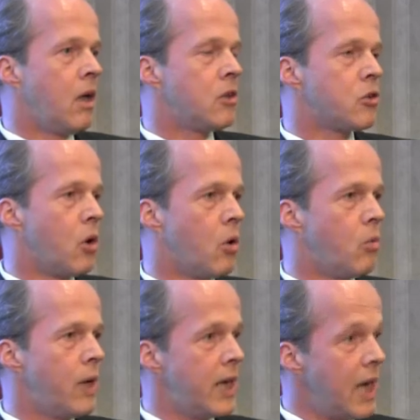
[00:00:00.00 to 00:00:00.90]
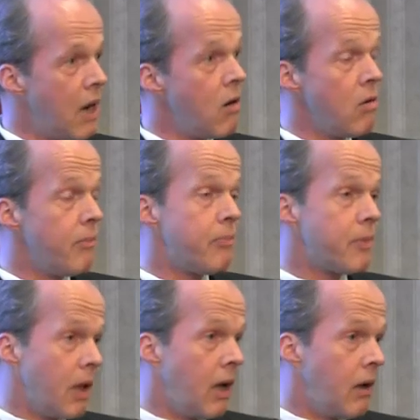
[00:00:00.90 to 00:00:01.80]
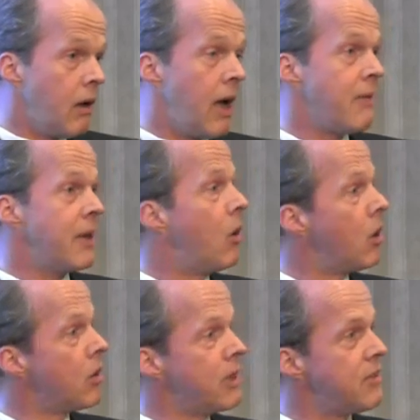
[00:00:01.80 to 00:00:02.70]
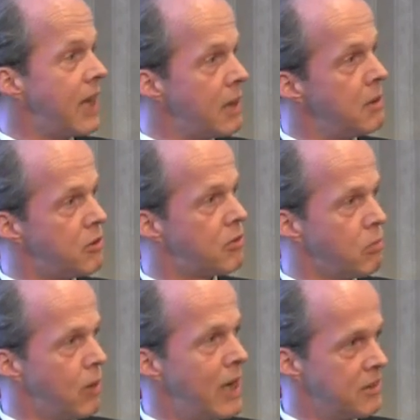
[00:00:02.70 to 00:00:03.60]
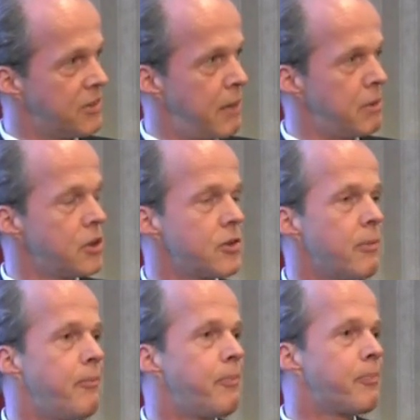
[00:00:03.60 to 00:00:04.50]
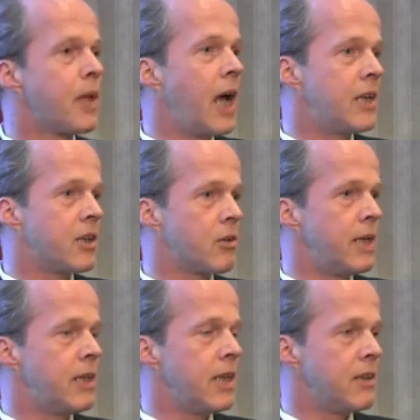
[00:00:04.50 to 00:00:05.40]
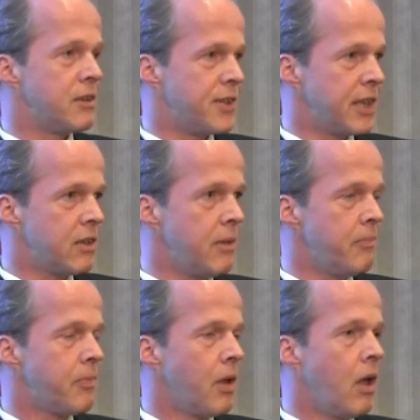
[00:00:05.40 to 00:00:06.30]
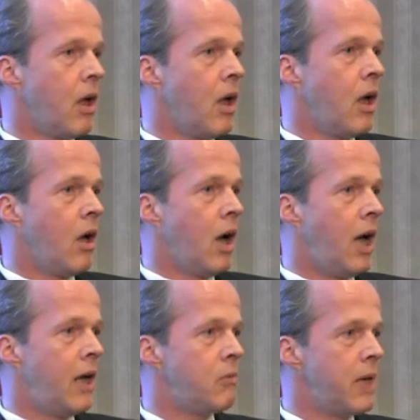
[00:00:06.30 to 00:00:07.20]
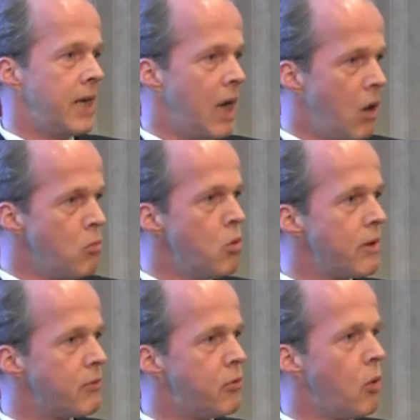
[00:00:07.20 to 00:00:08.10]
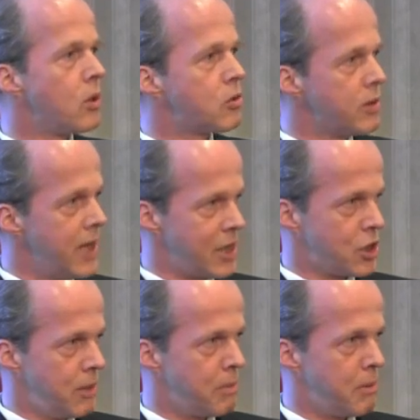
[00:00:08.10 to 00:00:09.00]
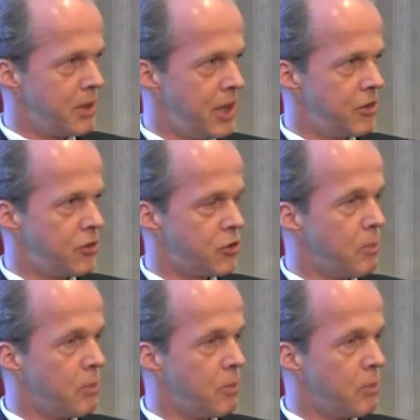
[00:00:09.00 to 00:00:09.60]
So we are now having all of these elements well established and agreed in the sector, and we are now moving forward to the actual implementation.